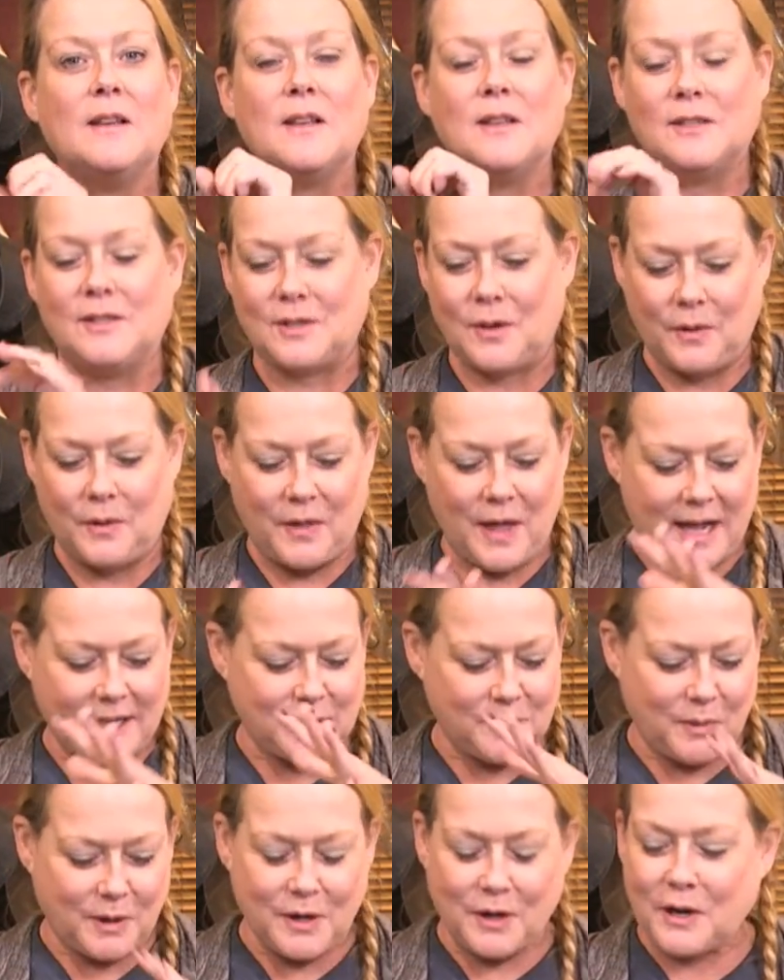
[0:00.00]
So
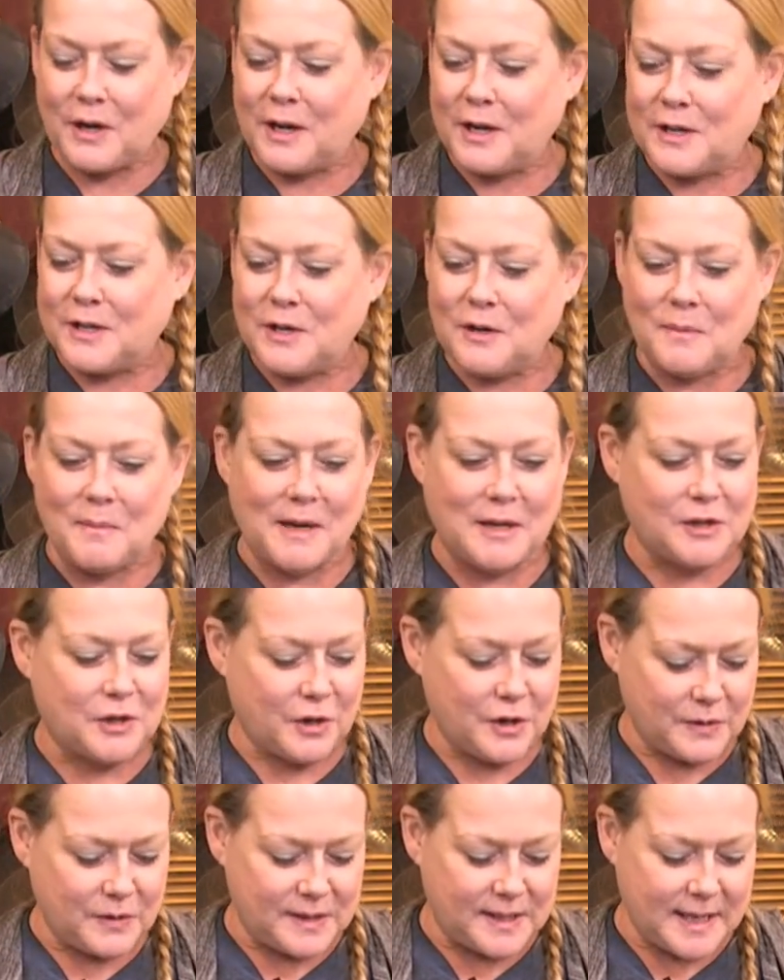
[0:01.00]
that's what you're going to do. Make sure
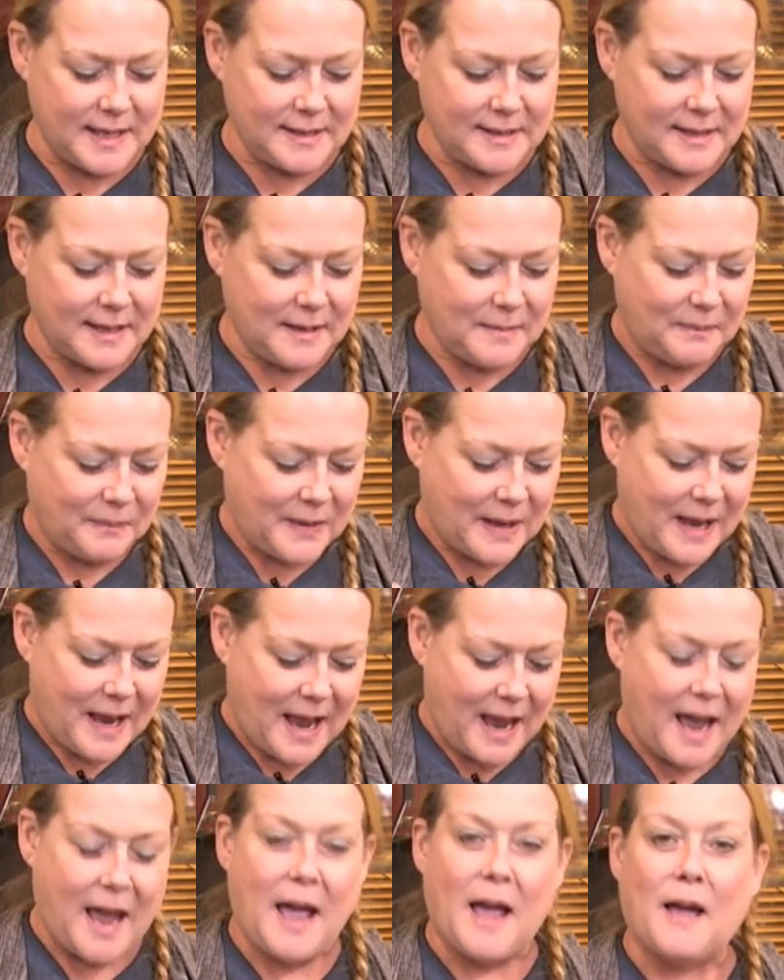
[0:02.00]
you season it,
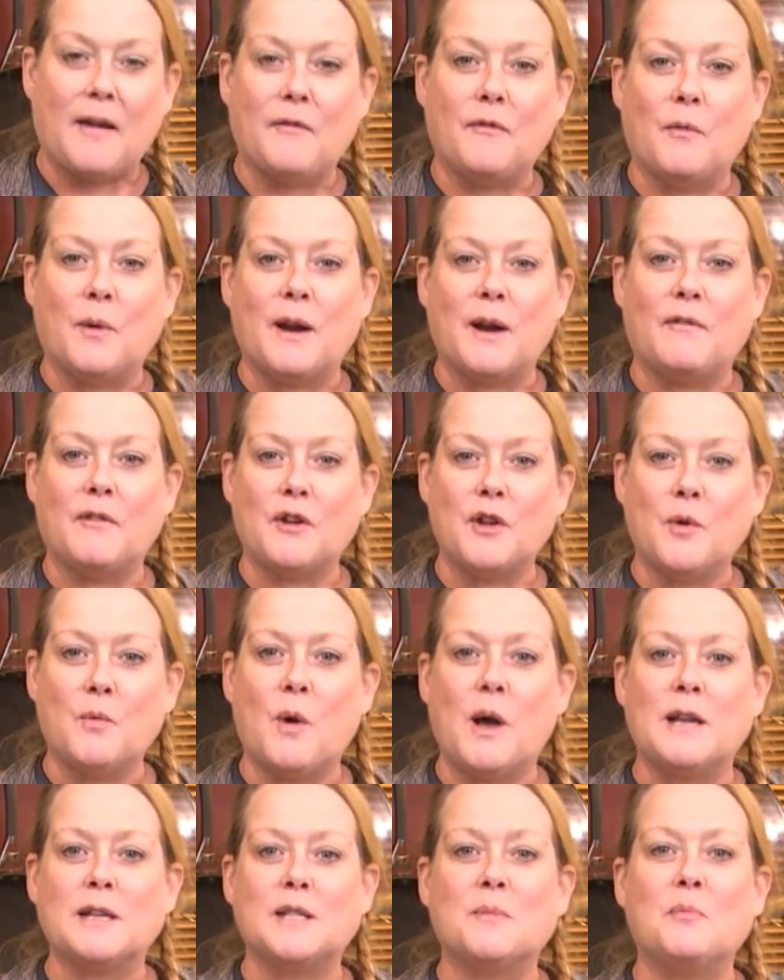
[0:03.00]
have whatever you
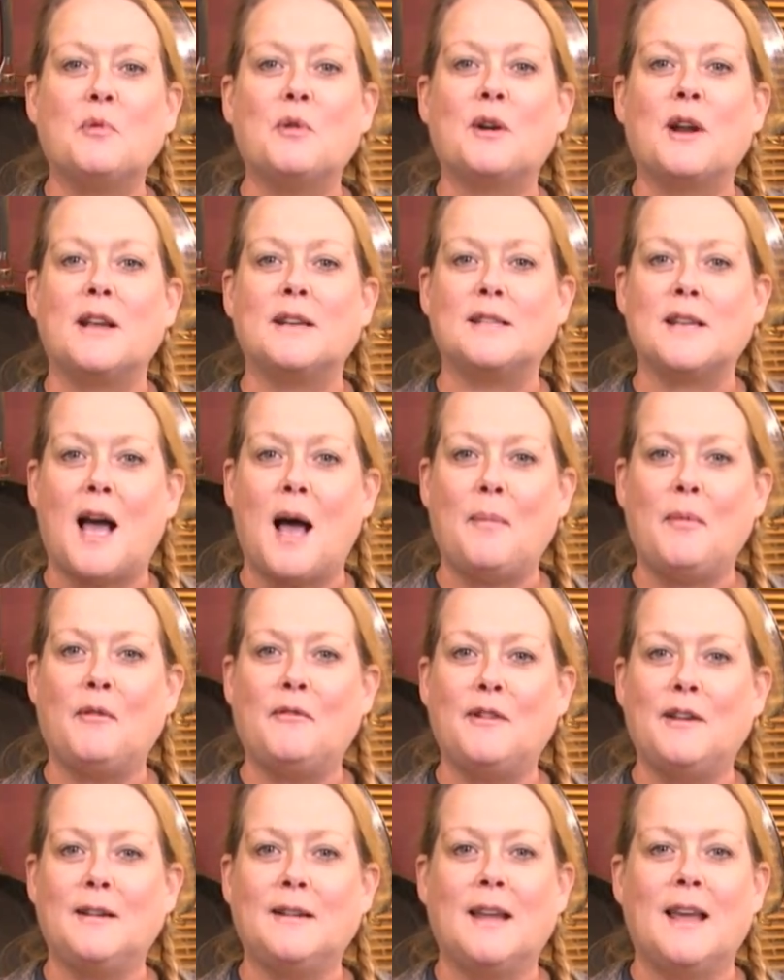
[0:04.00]
want to put on top of
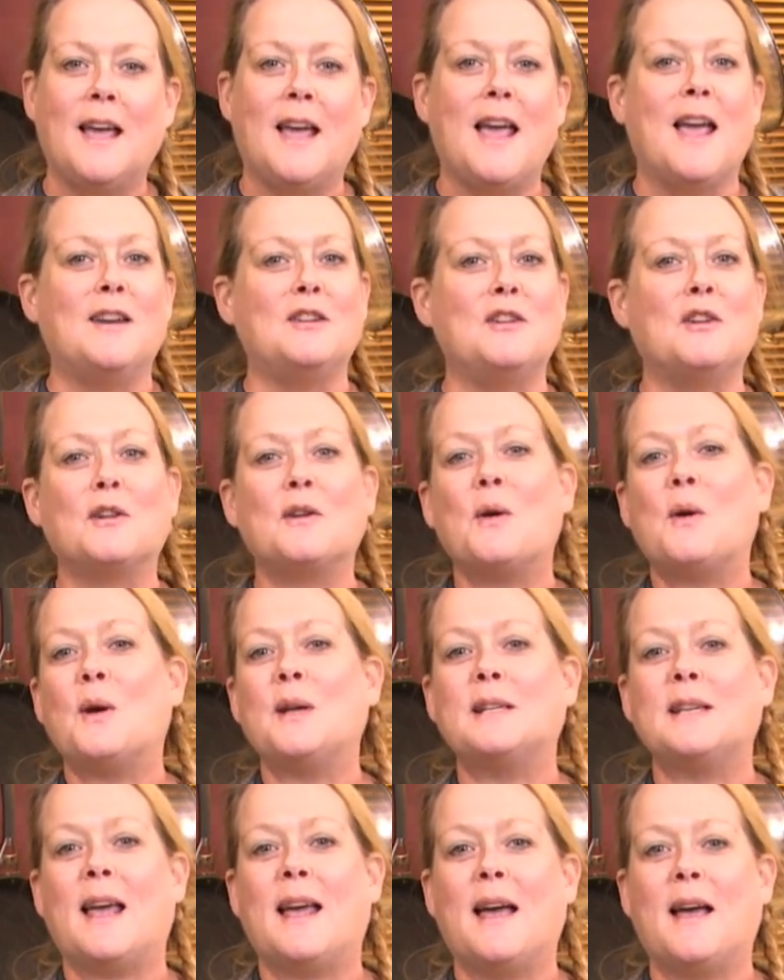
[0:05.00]
it, and you're
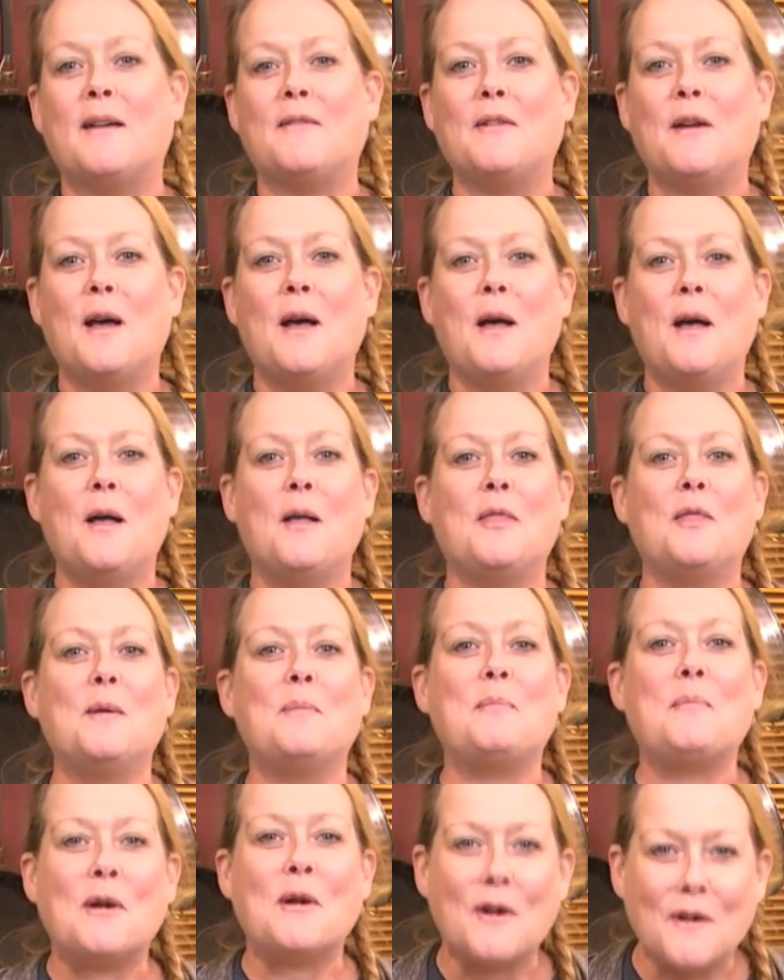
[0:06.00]
going to have the
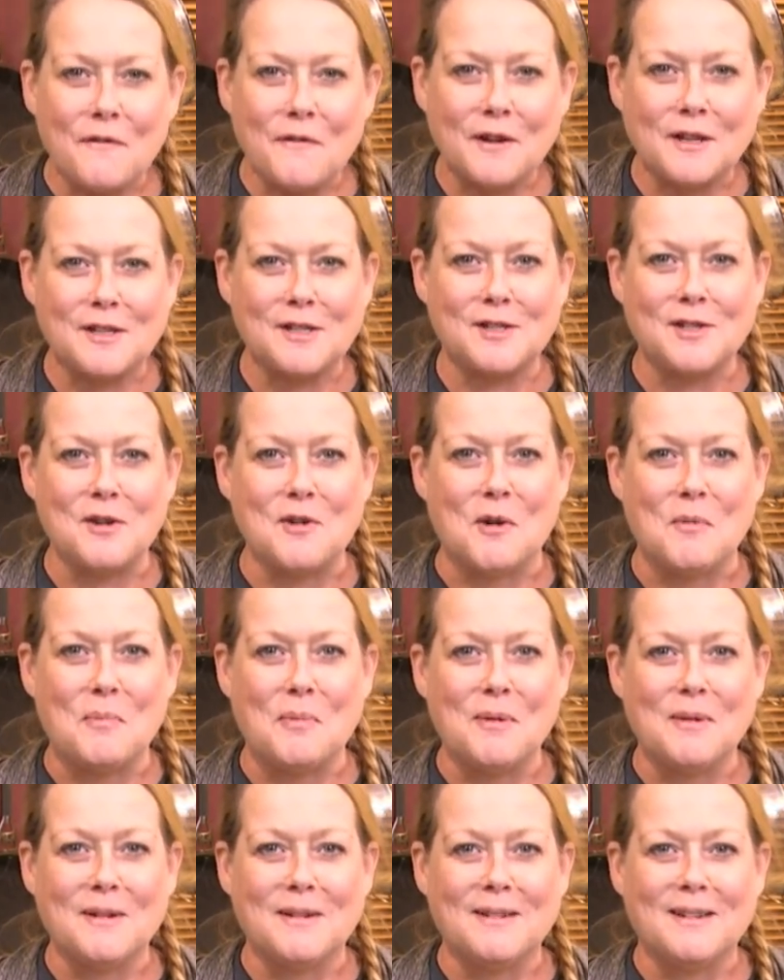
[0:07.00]
perfect soup
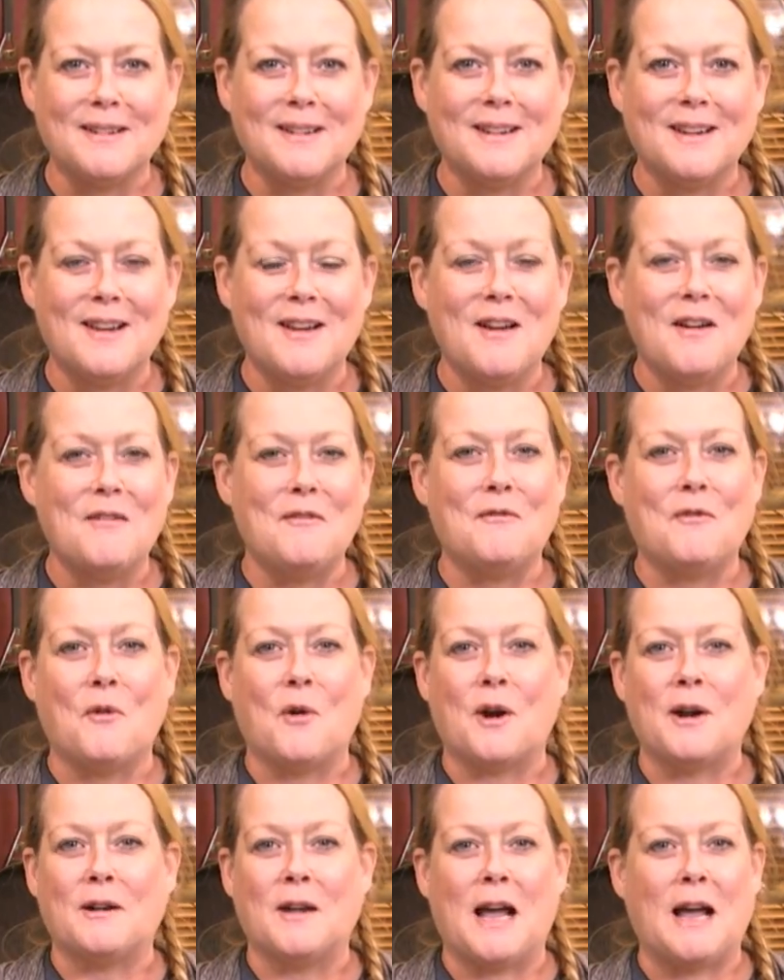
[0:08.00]

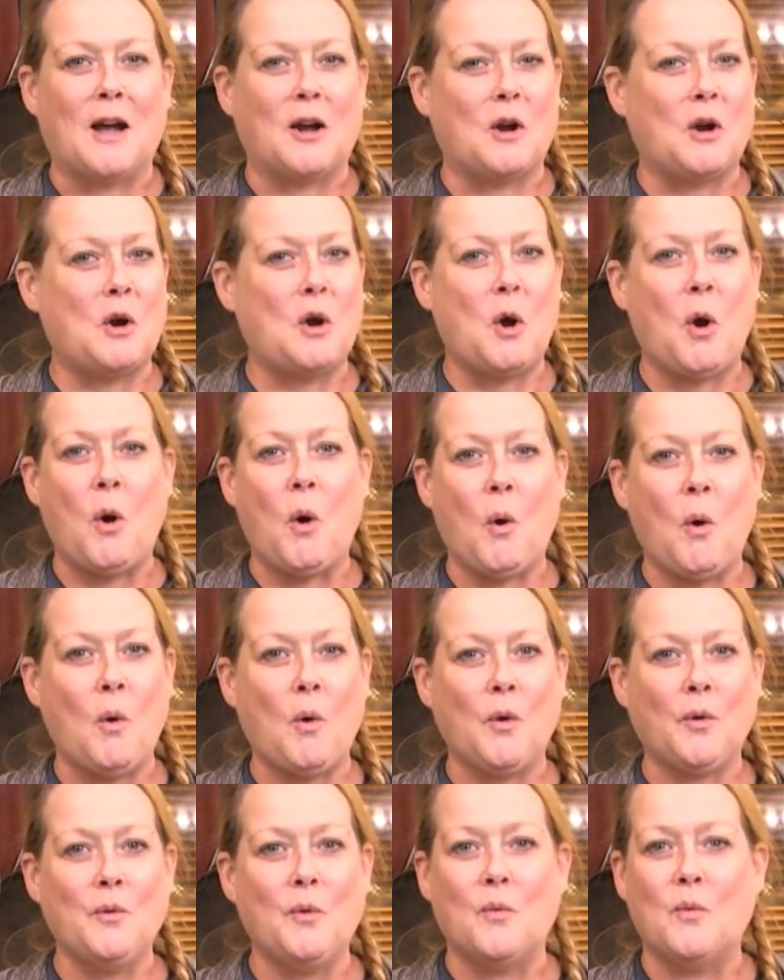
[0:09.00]
for a
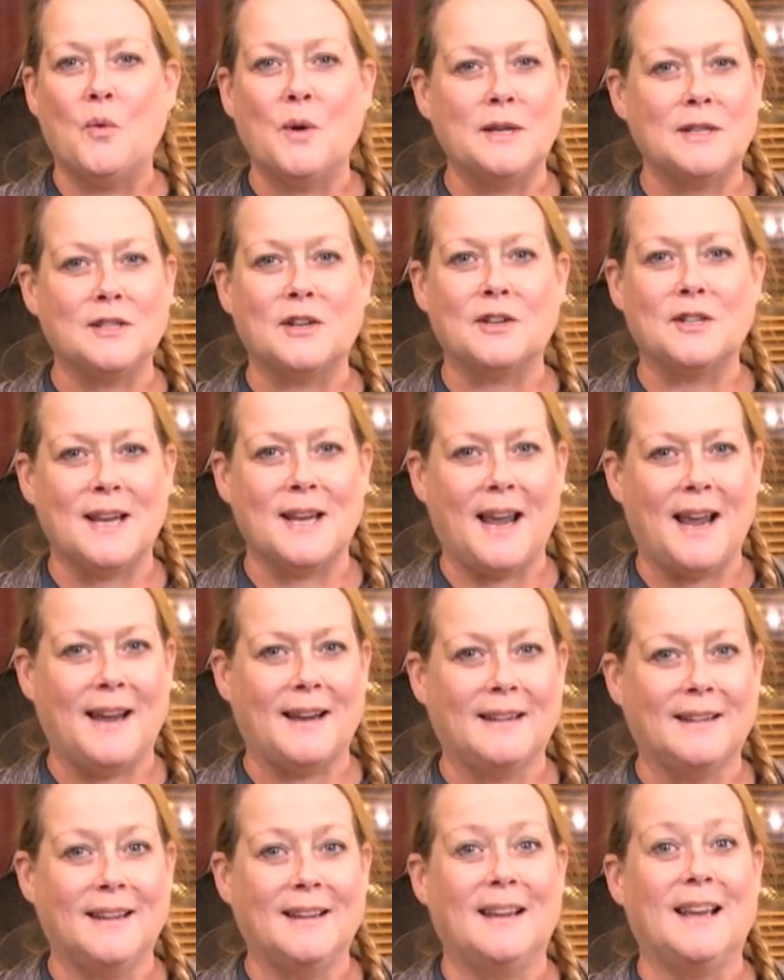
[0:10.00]
cold winter
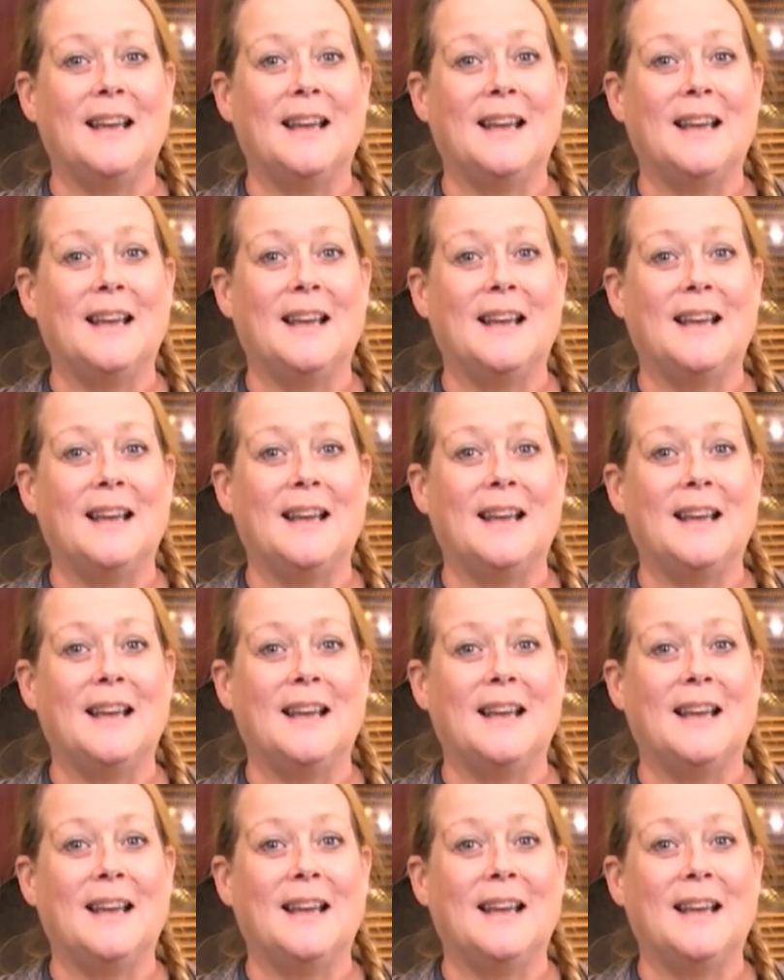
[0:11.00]
day.